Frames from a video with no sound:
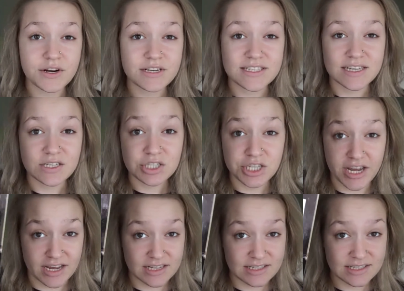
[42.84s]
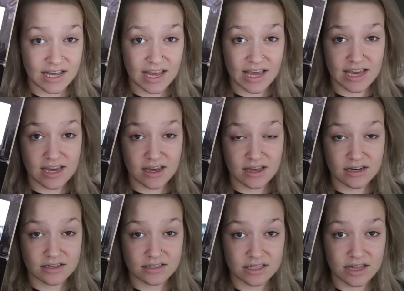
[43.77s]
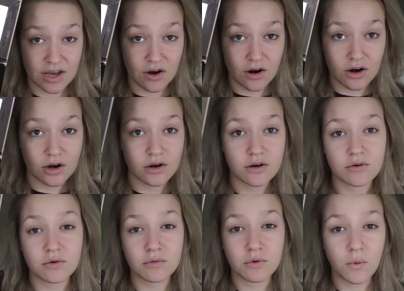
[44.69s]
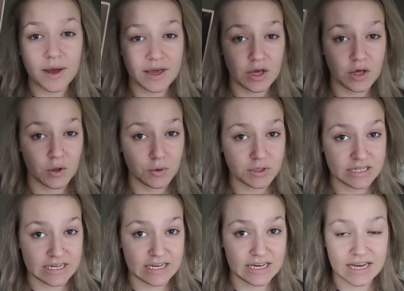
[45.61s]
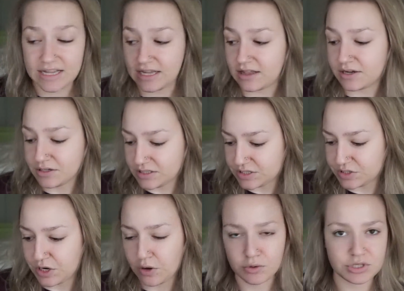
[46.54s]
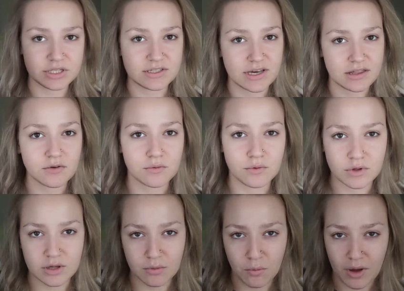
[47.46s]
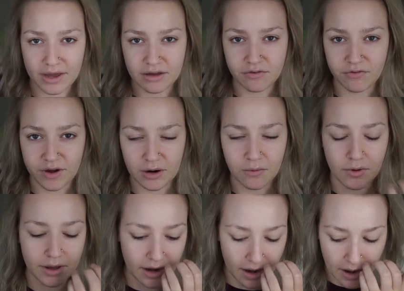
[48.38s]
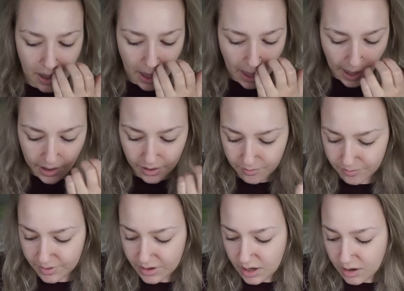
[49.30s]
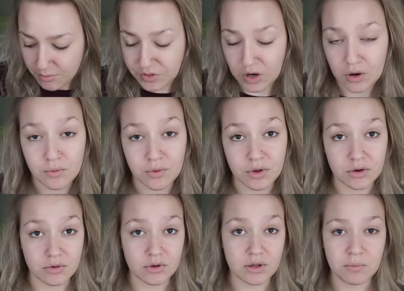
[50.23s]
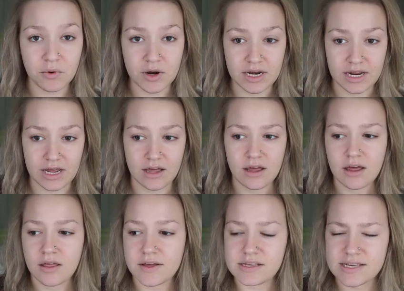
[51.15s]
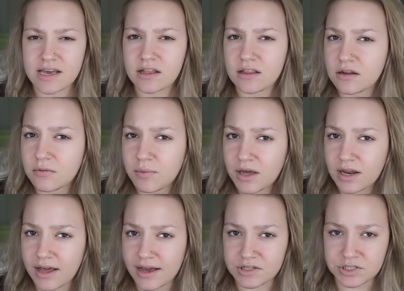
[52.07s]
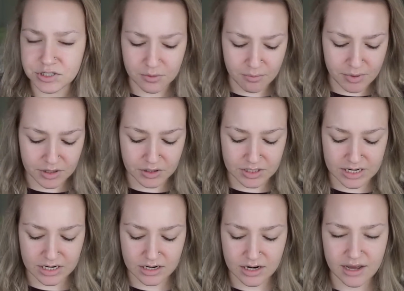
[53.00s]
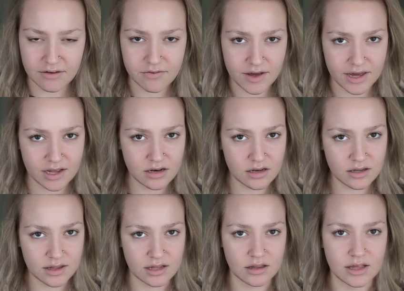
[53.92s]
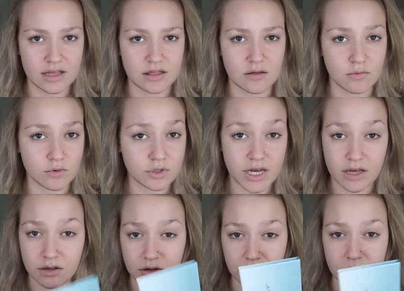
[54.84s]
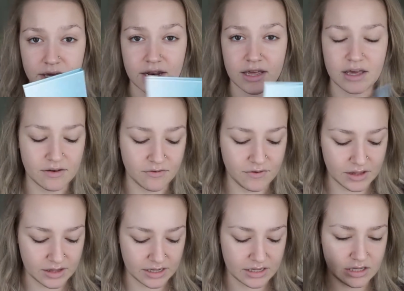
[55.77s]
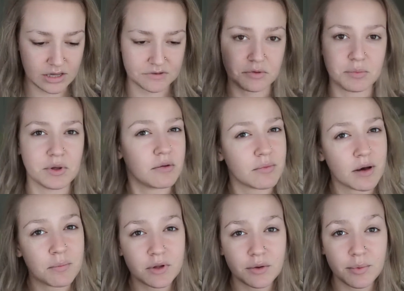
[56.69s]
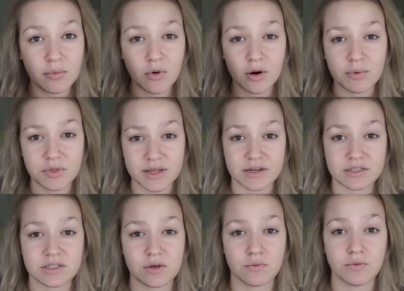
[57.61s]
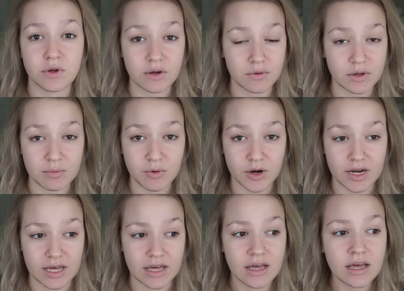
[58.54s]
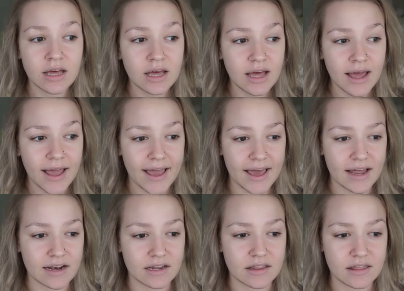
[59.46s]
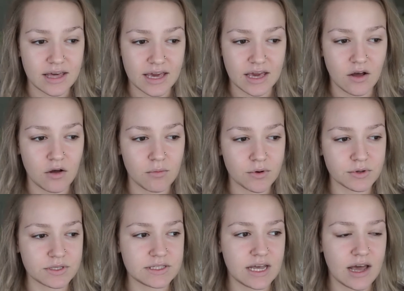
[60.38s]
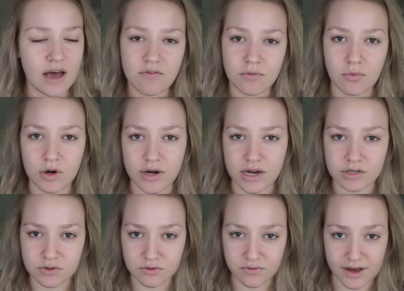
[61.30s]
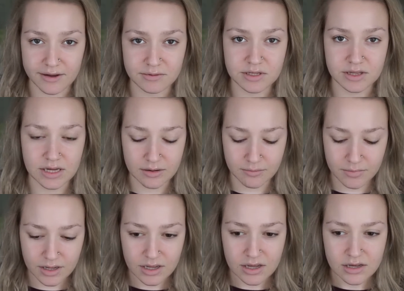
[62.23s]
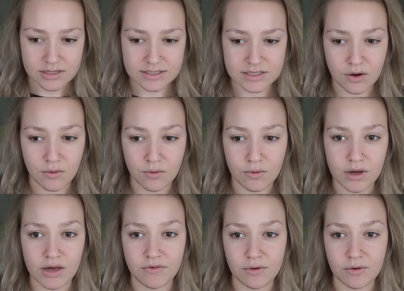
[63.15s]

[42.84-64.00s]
are 6 shades, and they are quite goldy, and then there's Snow, which is like the really white fair one. They're all really pretty. They take a little bit extra building, I find, than like the Moonchild Glow Kit. Like I feel like you have to build them up a little bit more, but they're still really pretty. And they almost have a more natural vibe to them. So if